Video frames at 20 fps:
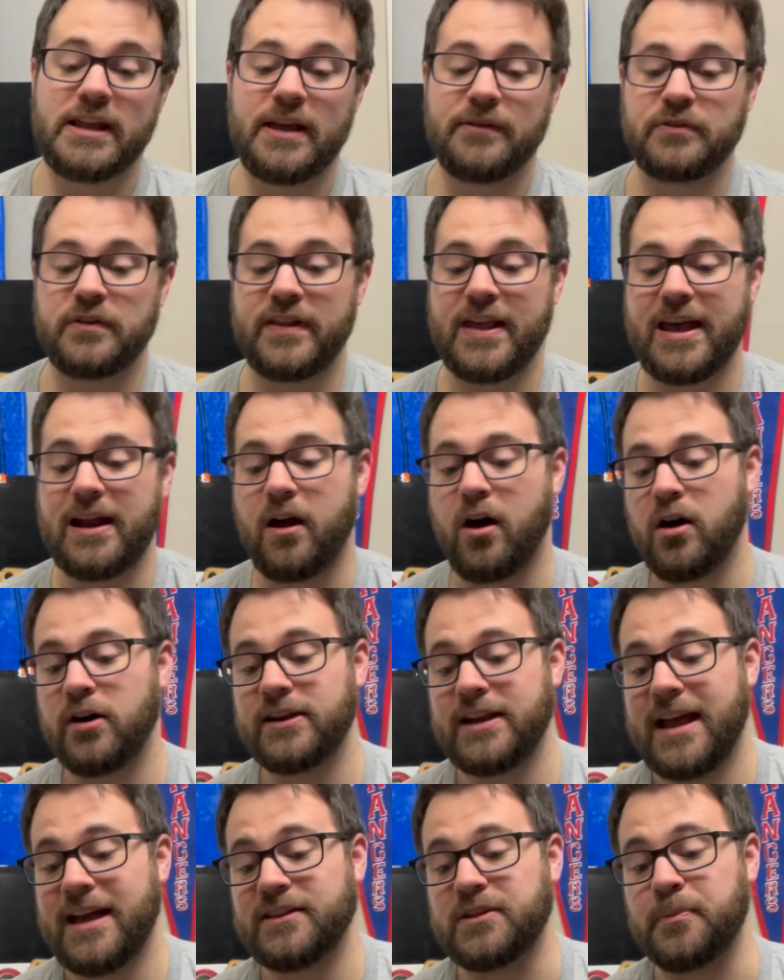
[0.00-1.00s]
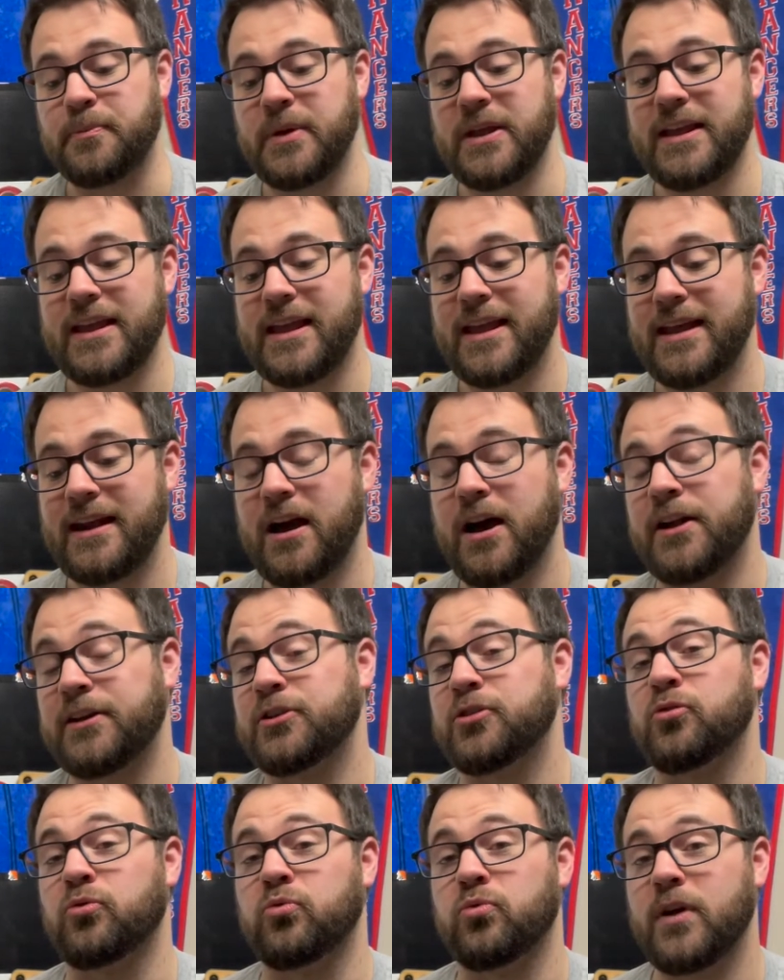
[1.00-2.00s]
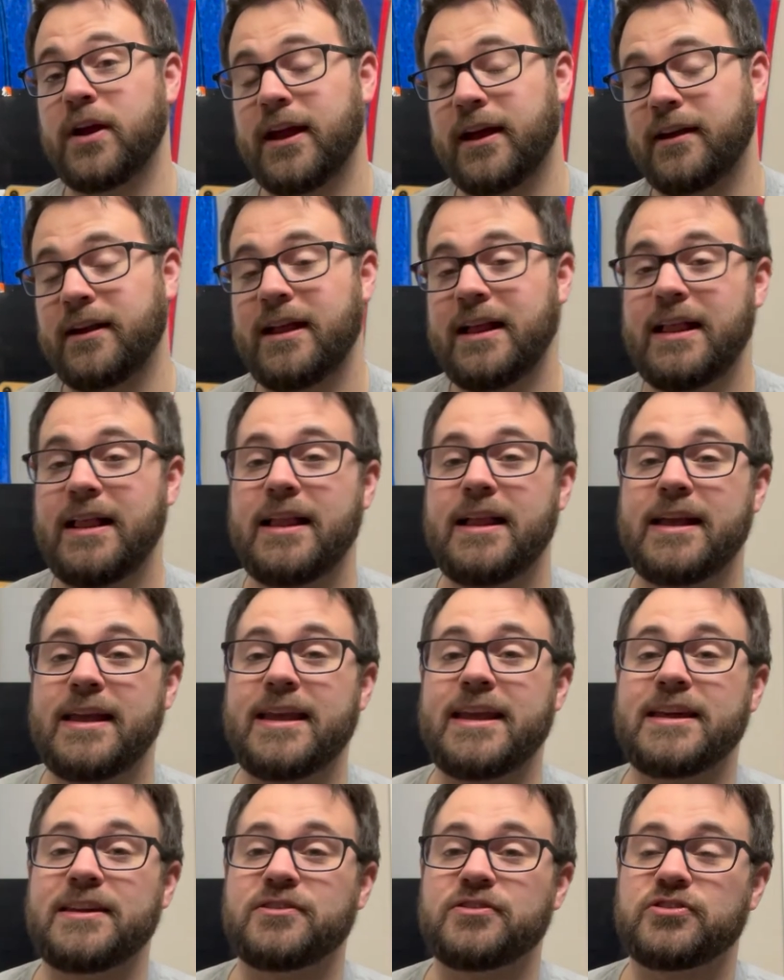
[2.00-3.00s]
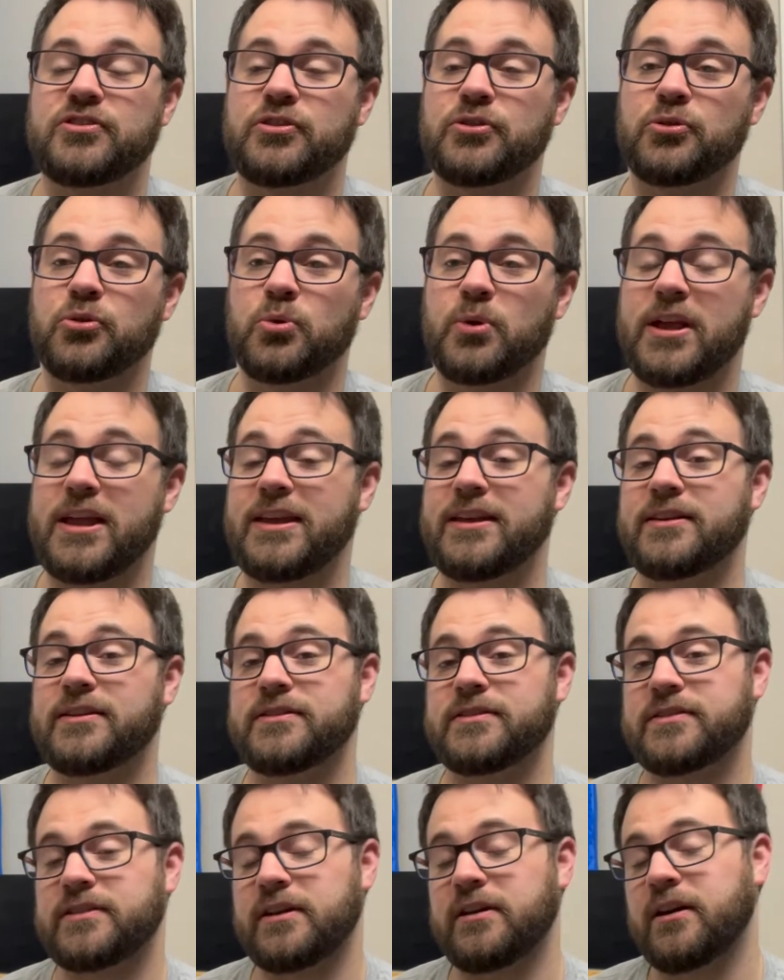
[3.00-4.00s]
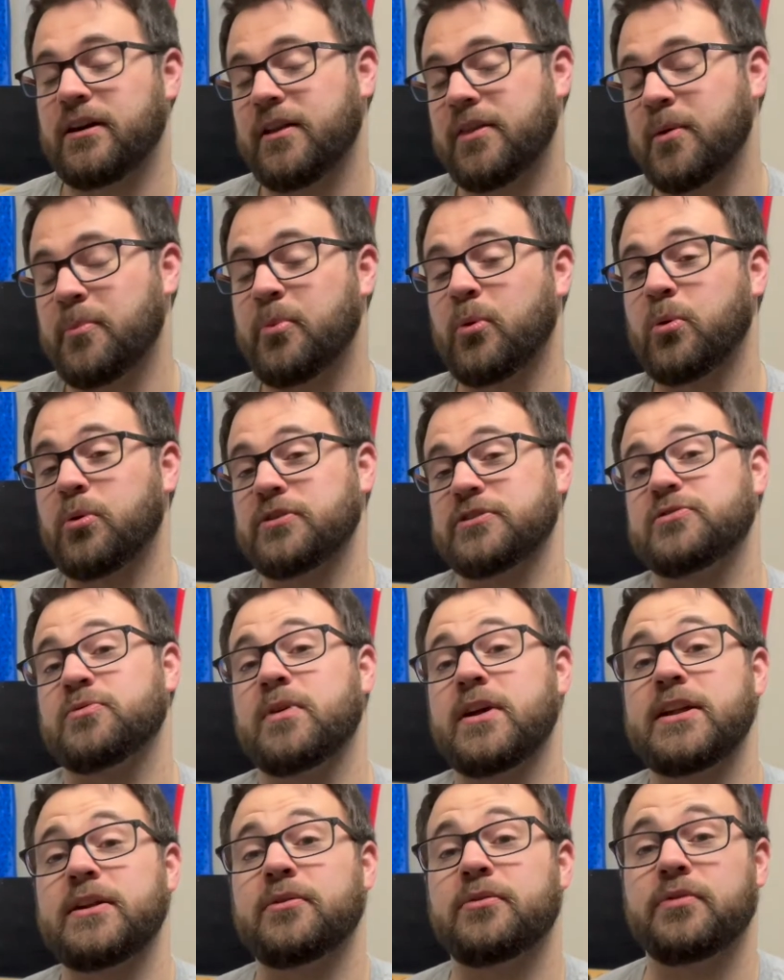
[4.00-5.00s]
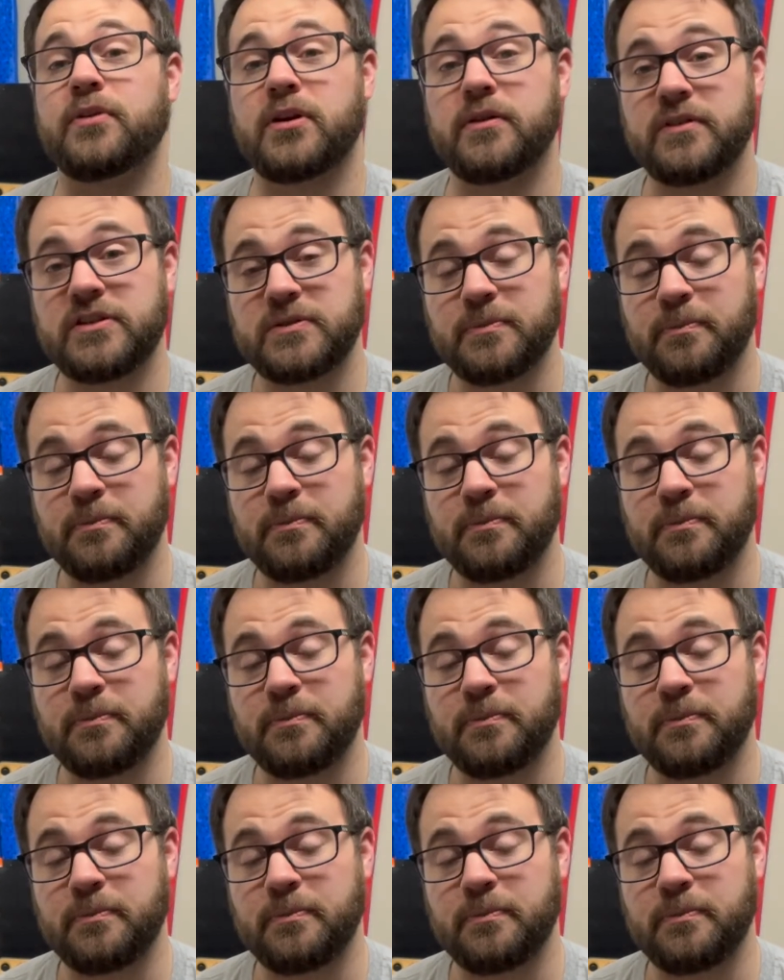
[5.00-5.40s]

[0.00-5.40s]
after that, Hunt has a big hit on Grant into his the boards right in front of his